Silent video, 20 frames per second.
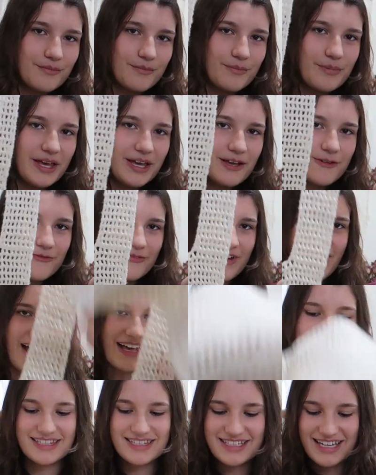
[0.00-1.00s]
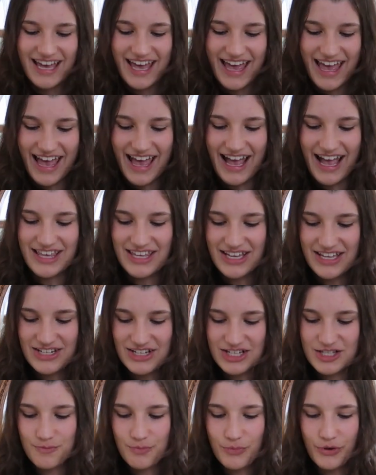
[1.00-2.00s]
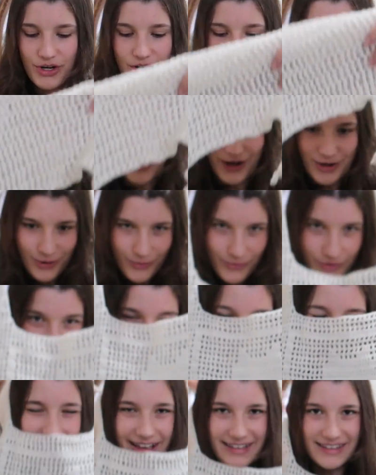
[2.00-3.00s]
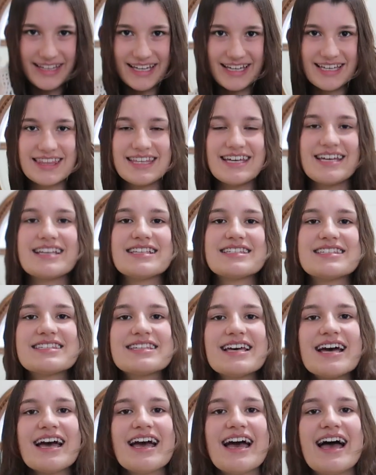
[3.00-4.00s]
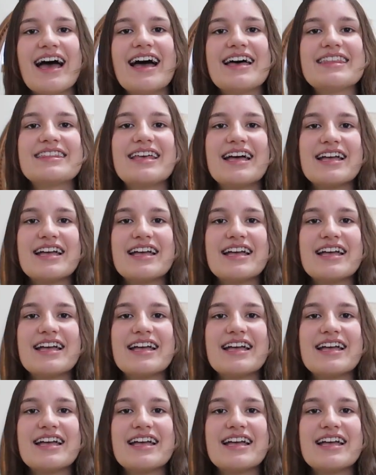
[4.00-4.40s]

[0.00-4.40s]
big vest, and you just put it right over your head like this, and